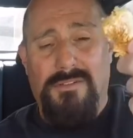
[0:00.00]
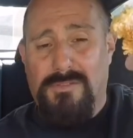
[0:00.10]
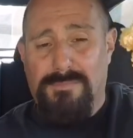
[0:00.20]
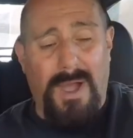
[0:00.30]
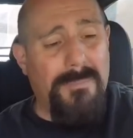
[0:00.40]

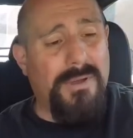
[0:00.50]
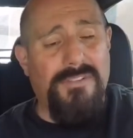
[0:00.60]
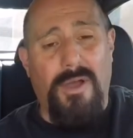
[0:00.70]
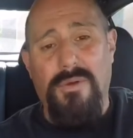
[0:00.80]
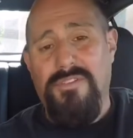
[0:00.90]
Popeyes
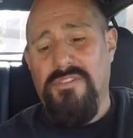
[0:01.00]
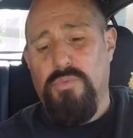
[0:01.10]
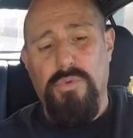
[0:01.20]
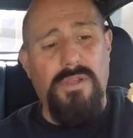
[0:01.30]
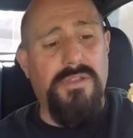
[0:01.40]
always does a
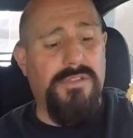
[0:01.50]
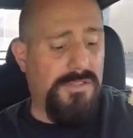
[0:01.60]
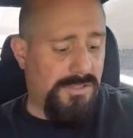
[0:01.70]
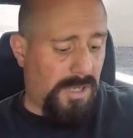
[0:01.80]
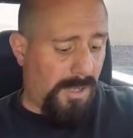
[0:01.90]
really
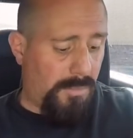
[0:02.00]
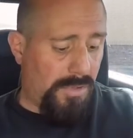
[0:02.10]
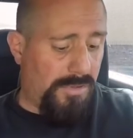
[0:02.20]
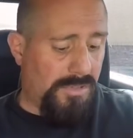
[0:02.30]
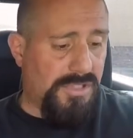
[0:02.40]
good job
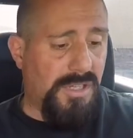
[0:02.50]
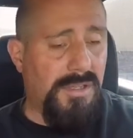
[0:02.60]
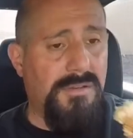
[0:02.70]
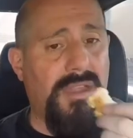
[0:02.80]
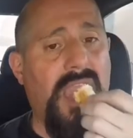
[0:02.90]
with their chicken.